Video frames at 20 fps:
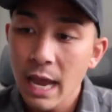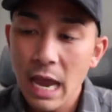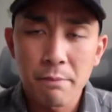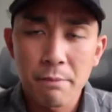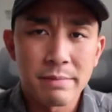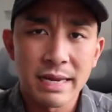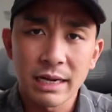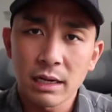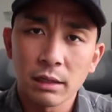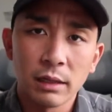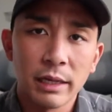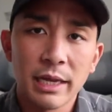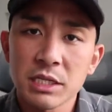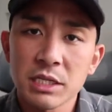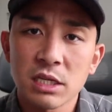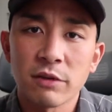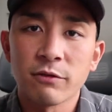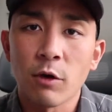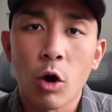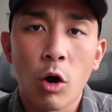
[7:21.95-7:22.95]
And make a
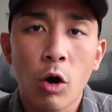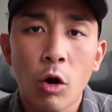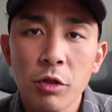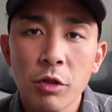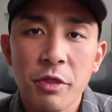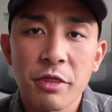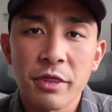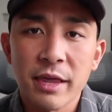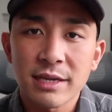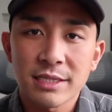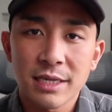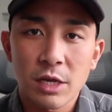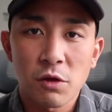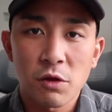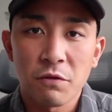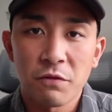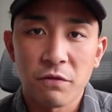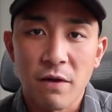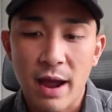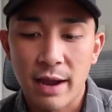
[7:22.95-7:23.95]
list of all the things that
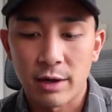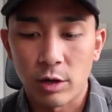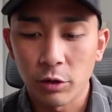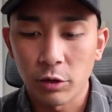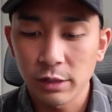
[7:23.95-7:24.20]
you find,